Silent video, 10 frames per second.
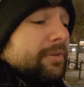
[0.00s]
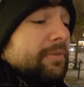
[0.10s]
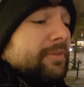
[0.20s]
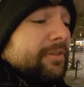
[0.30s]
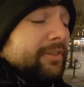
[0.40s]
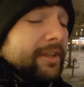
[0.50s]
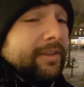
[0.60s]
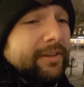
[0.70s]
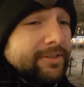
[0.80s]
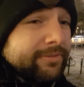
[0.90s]
the thing
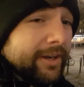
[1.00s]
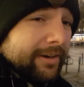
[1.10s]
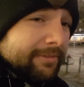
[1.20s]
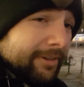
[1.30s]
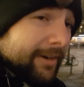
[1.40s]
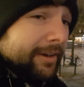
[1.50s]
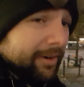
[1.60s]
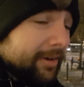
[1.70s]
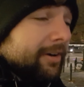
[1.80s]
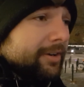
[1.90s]
that is very, very
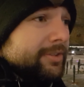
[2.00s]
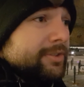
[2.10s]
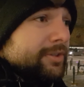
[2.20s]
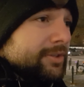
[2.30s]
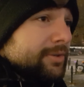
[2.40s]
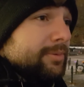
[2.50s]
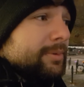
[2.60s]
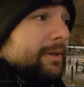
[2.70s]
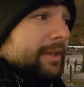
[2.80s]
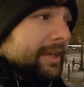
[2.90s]
hard to
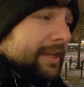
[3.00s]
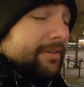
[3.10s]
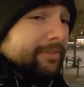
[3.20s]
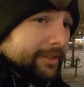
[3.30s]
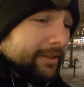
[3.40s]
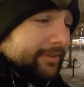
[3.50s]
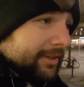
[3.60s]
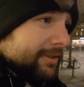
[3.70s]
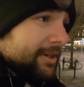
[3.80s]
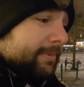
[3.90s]
do in vanilla
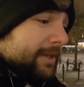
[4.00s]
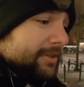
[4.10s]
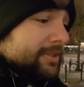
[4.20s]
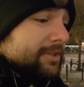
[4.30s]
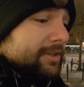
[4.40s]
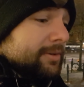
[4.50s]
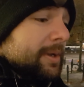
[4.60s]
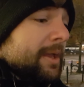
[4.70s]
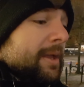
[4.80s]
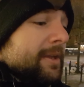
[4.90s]
JavaScript is to
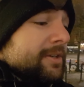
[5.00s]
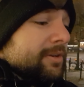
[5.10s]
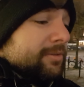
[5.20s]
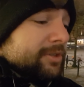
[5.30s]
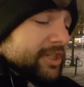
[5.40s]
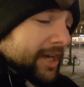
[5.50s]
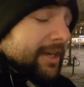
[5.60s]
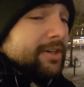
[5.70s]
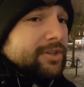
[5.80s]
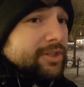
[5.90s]

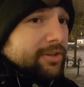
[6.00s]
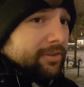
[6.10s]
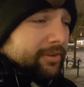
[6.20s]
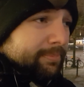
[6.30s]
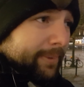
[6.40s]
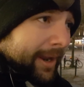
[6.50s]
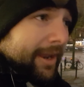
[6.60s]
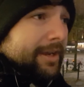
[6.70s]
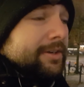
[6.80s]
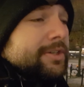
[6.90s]
change the
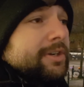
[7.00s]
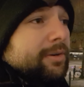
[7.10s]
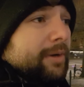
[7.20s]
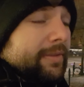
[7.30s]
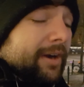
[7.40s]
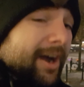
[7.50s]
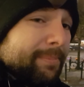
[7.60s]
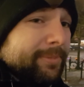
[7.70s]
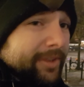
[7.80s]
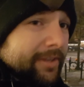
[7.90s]
page, or rather
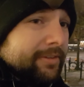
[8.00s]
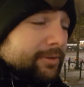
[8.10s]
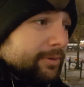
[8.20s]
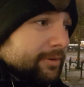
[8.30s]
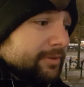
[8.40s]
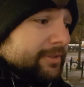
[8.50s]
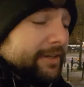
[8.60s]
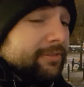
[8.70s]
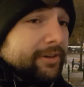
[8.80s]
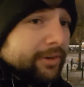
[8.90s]
update your
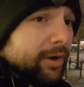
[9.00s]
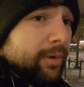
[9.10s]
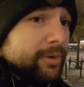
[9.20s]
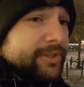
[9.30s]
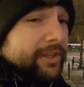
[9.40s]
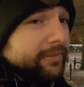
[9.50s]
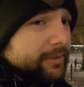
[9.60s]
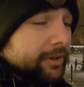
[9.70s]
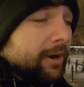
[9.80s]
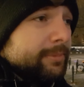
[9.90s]
different nodes in the
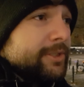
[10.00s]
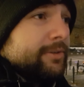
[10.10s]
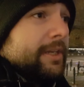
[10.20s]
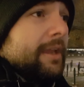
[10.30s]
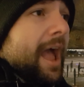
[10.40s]
DOM tree